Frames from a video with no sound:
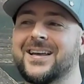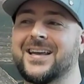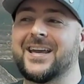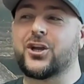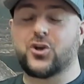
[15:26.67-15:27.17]

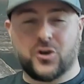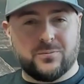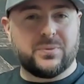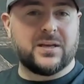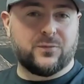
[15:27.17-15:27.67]
it
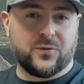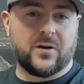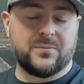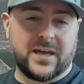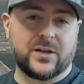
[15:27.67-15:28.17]
could be
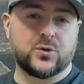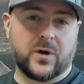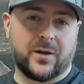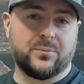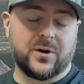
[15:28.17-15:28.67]
from that
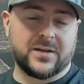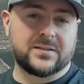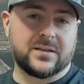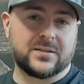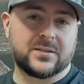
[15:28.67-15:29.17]
drying
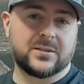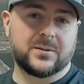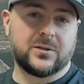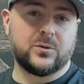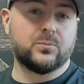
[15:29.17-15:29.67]
process,
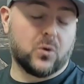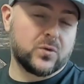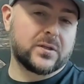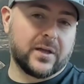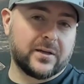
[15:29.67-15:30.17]

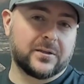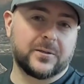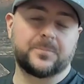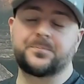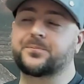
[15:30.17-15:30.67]
most
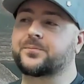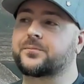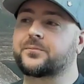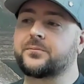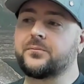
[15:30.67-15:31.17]
likely.
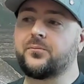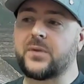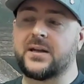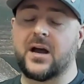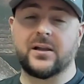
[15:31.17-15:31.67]

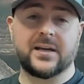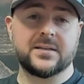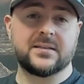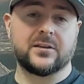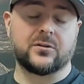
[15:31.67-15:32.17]
Now, like I
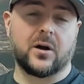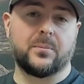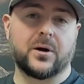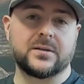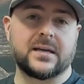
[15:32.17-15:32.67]
said, there are
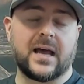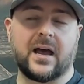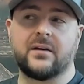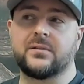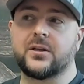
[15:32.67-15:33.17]
bars that
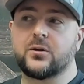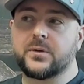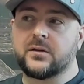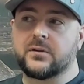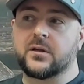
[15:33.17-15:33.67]
have a little
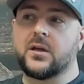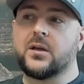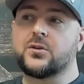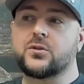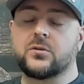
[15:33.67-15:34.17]
bit of a
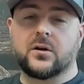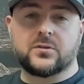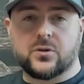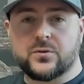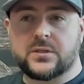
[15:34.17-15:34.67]
strong,
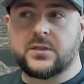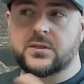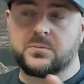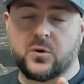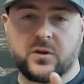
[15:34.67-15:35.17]
toasty,
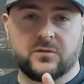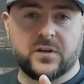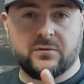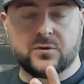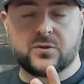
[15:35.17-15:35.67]
smoky
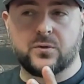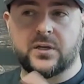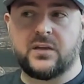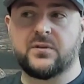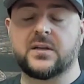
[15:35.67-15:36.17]
flavor to
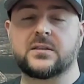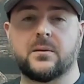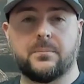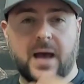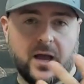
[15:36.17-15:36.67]
it, even a
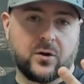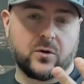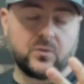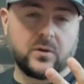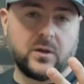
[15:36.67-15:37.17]
tobacco